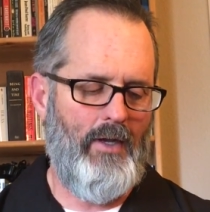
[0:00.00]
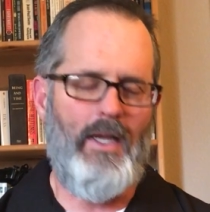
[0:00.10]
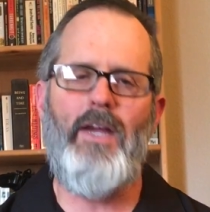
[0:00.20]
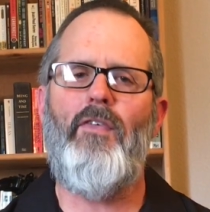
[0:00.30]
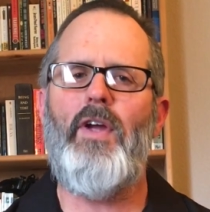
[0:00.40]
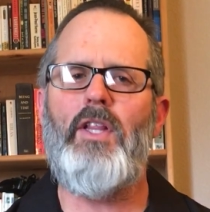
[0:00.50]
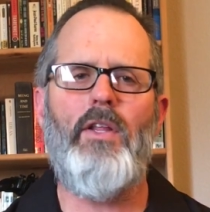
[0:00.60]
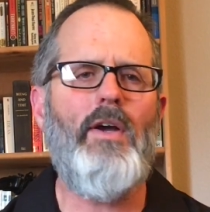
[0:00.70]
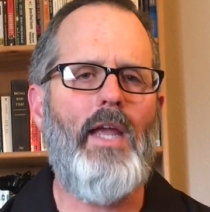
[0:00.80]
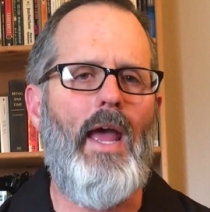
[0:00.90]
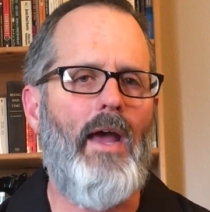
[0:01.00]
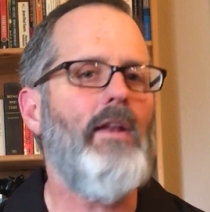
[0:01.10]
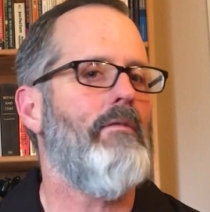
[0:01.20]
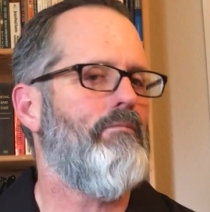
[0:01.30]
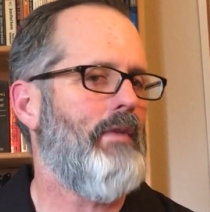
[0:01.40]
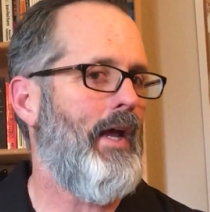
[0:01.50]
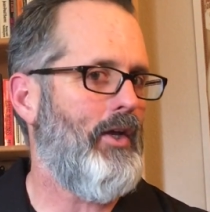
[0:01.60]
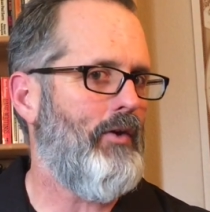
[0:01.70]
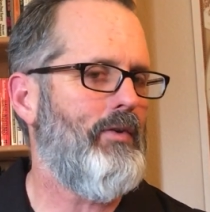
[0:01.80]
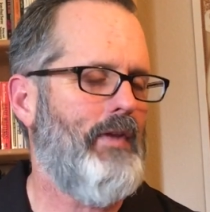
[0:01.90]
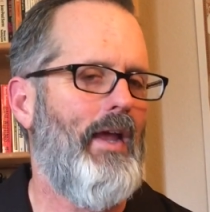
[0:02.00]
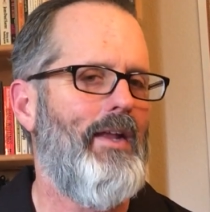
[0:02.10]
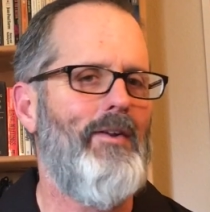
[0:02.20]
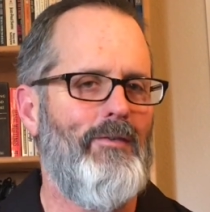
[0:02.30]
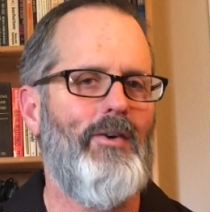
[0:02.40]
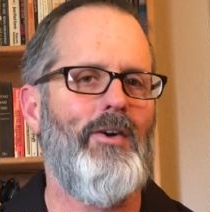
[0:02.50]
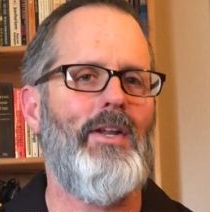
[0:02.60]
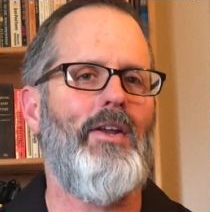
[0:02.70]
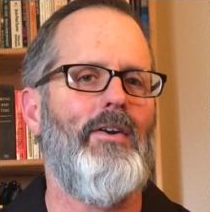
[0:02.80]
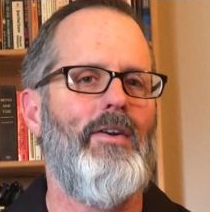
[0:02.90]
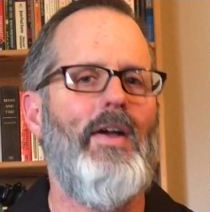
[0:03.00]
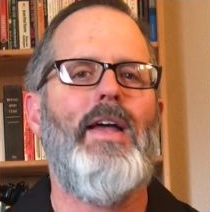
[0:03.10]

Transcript: if we look at, like you said earlier,